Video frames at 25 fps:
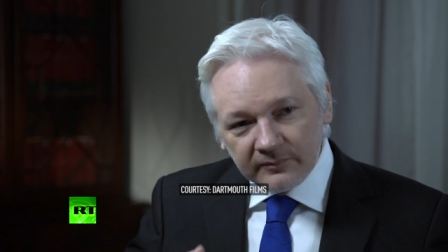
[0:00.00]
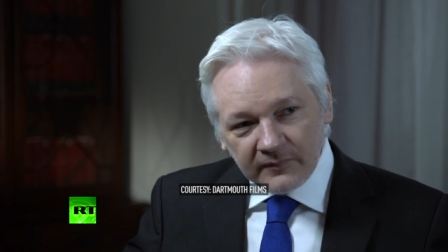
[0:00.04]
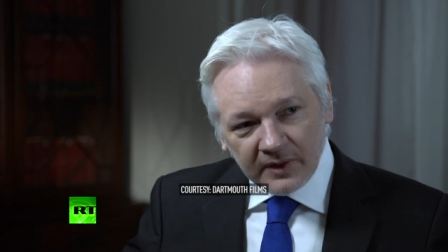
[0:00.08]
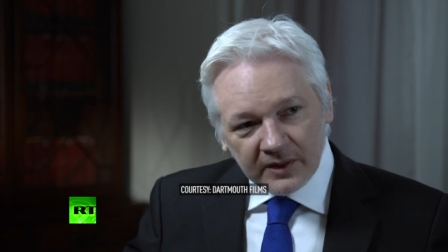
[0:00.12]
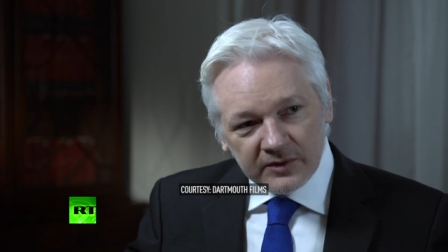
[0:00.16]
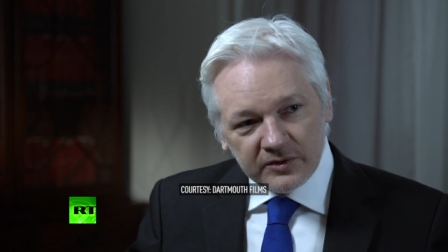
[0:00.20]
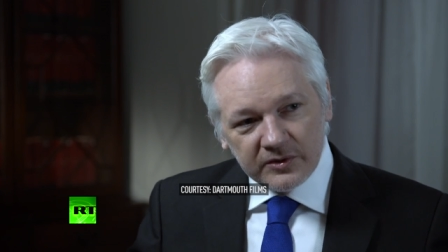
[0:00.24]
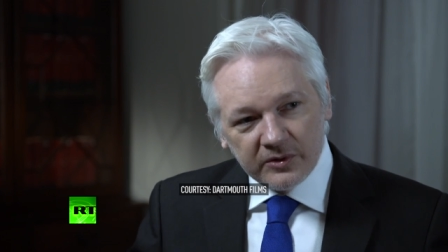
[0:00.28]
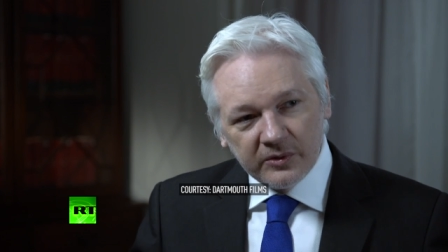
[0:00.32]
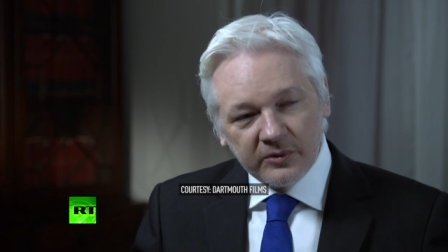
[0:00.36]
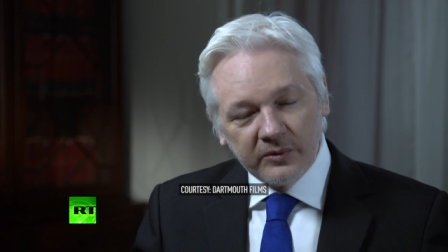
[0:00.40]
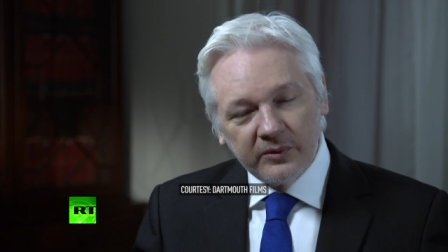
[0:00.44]

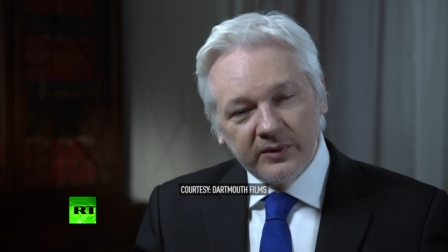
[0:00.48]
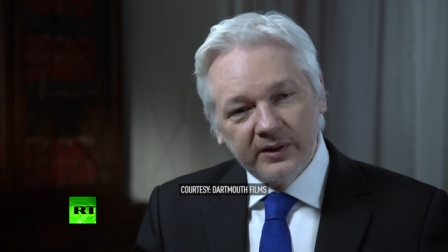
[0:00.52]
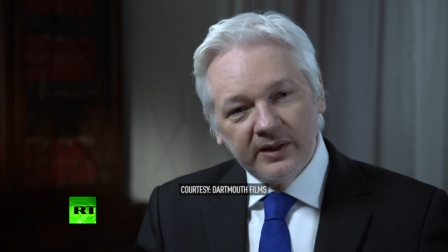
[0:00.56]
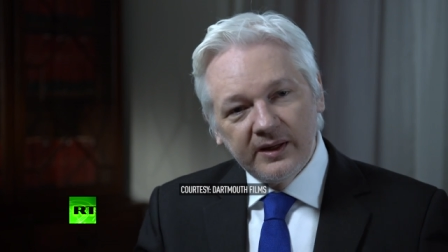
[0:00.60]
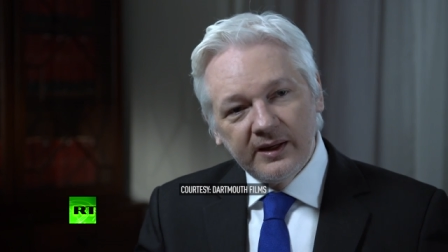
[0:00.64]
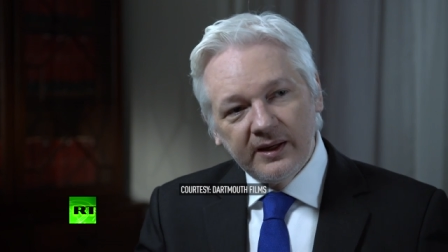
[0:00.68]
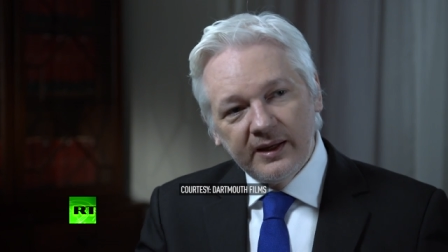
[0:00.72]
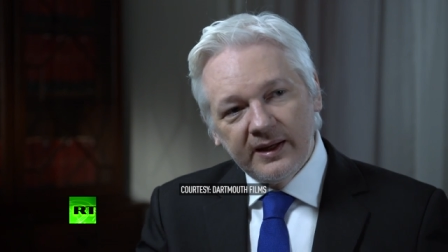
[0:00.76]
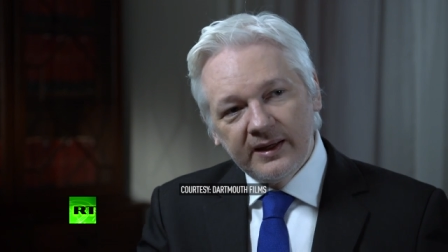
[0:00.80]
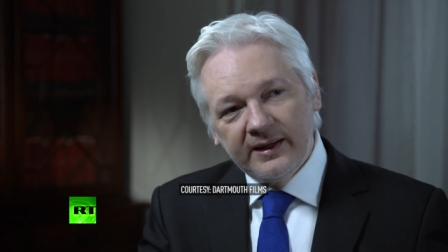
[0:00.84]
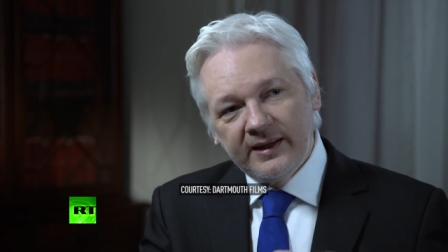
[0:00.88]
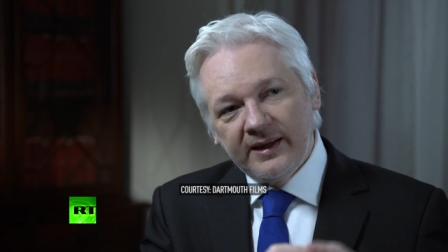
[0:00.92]
And so
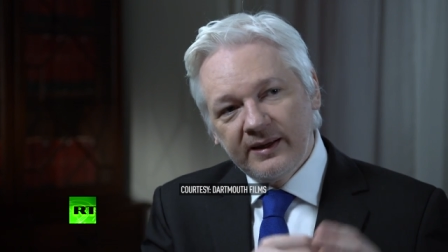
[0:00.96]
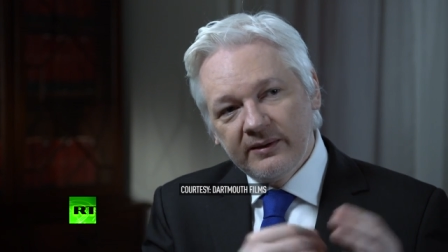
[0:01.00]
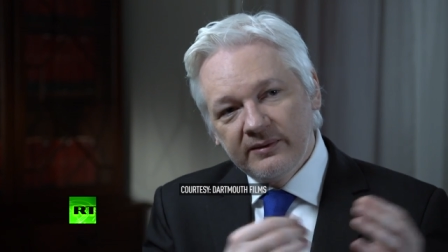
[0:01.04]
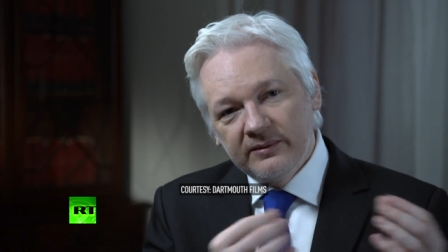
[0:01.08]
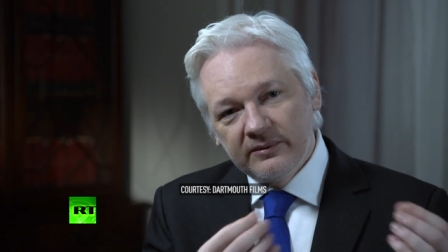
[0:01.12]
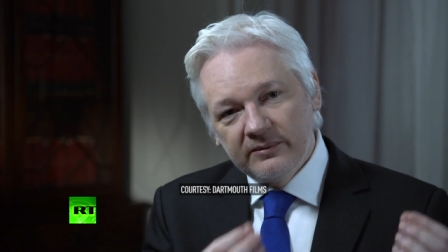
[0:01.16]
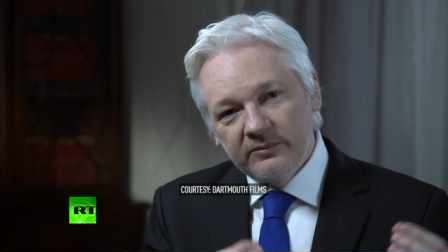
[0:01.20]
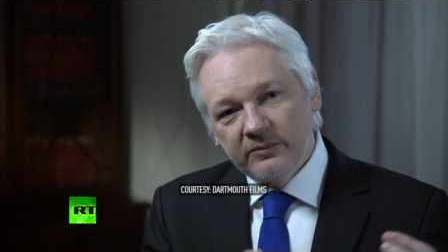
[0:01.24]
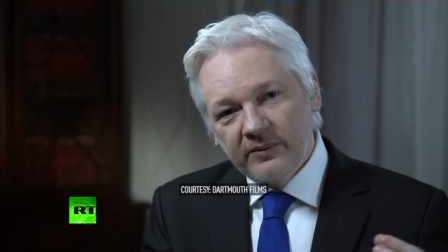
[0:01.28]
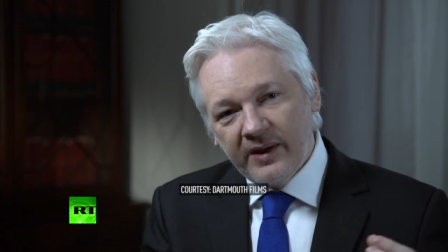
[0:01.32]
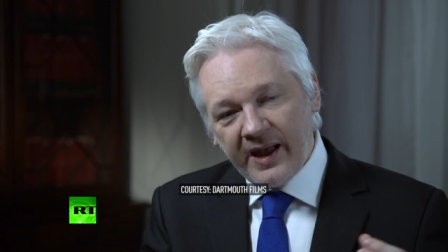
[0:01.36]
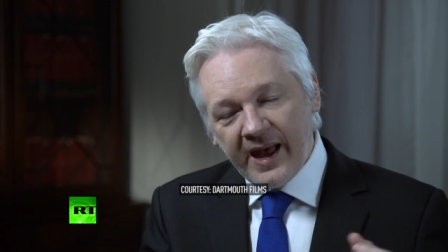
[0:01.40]
it
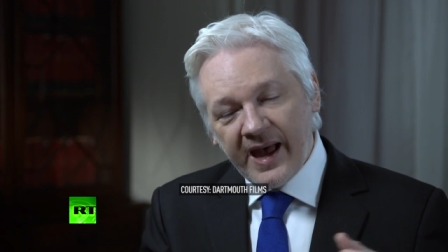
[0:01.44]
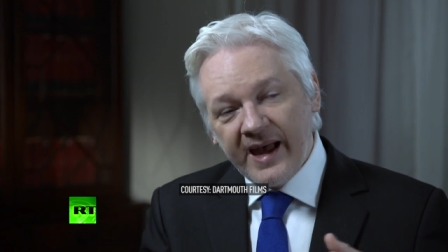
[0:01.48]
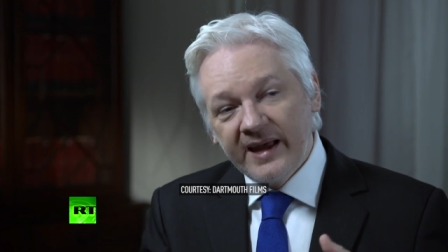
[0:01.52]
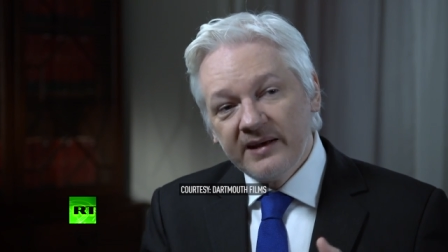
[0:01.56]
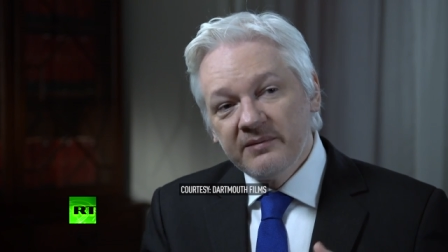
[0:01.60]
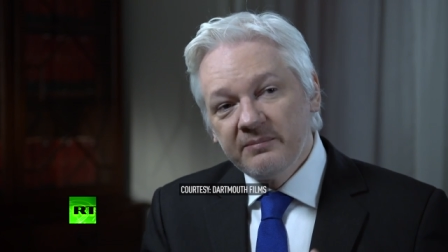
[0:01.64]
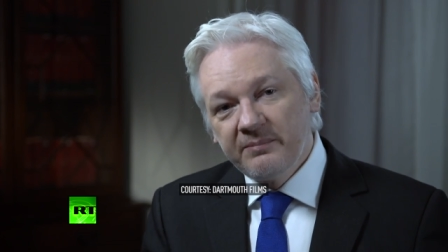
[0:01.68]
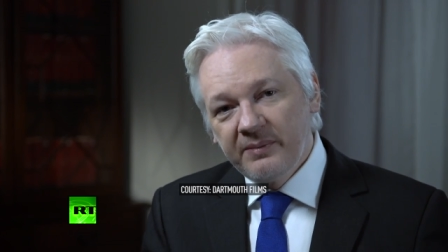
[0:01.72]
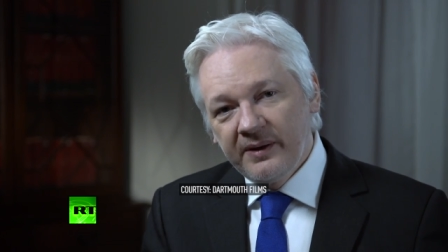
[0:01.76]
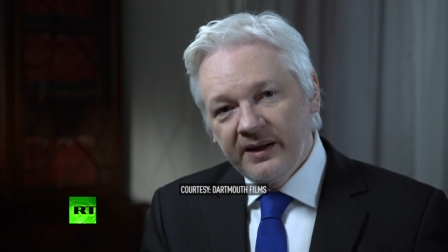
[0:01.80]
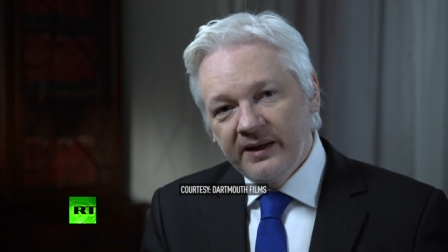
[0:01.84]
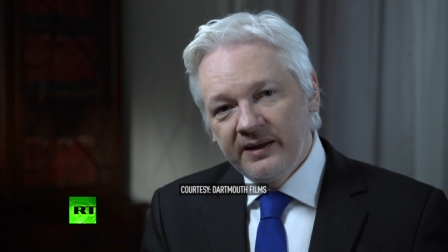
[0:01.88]

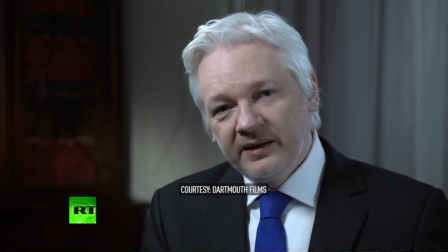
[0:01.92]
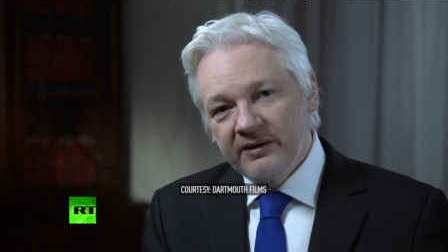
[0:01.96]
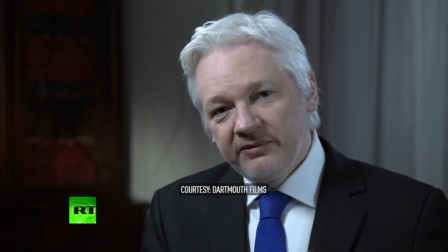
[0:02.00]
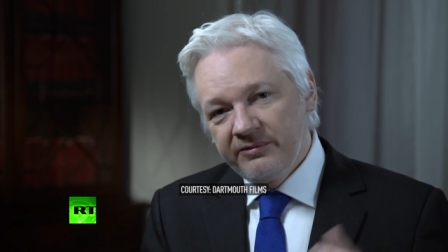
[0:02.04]
had been